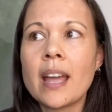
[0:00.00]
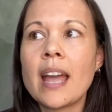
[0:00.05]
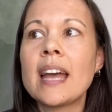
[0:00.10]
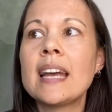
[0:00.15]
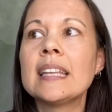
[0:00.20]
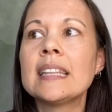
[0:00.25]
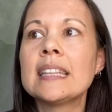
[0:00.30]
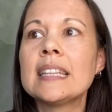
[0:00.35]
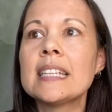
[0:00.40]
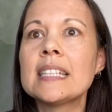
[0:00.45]

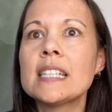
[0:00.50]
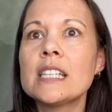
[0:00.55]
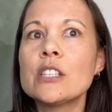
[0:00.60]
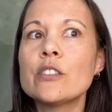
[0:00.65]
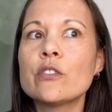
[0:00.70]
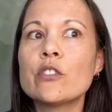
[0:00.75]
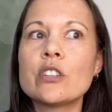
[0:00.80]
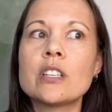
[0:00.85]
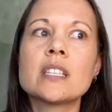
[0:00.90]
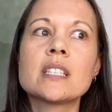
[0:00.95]
And this is
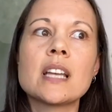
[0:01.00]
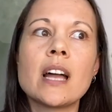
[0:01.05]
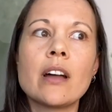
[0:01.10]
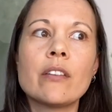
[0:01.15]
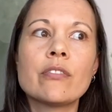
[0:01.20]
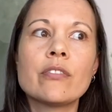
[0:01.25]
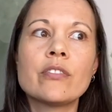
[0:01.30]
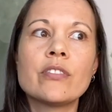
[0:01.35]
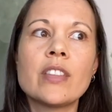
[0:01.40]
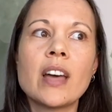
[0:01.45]
for
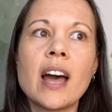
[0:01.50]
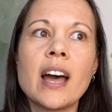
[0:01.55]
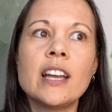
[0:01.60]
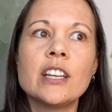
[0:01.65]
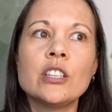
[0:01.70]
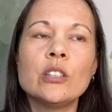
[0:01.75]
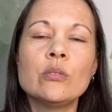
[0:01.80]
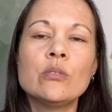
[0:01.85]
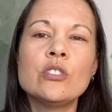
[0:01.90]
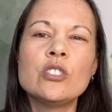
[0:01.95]
stuff that you